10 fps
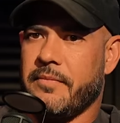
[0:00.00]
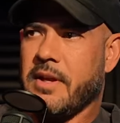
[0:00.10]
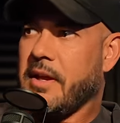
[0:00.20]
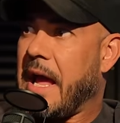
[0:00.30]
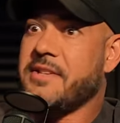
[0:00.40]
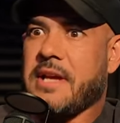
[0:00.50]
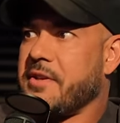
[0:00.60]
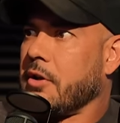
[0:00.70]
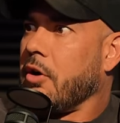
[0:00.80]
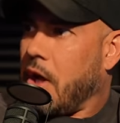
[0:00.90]
alone 140 As, as
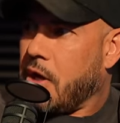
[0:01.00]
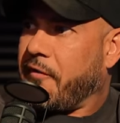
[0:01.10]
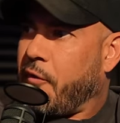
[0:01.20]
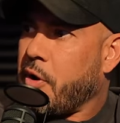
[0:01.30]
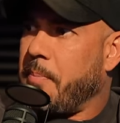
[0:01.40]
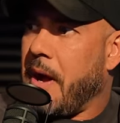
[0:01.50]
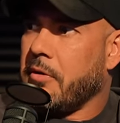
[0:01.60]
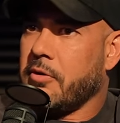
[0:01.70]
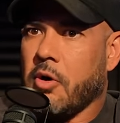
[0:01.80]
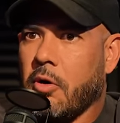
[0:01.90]
a little 140
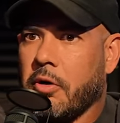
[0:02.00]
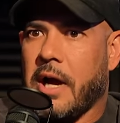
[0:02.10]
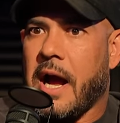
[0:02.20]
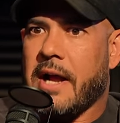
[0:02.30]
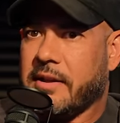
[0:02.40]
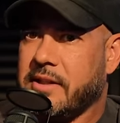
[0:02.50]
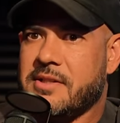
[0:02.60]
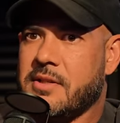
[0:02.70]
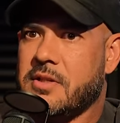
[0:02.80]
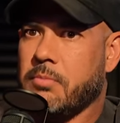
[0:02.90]
pound girl or guy. Like,
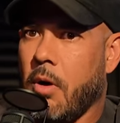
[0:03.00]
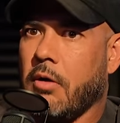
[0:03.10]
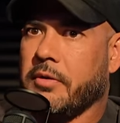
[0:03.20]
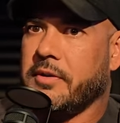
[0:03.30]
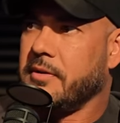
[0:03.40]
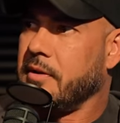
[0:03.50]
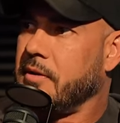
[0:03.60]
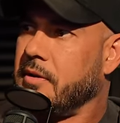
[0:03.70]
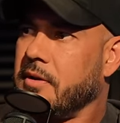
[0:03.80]
that's yeah. small. It's just you? not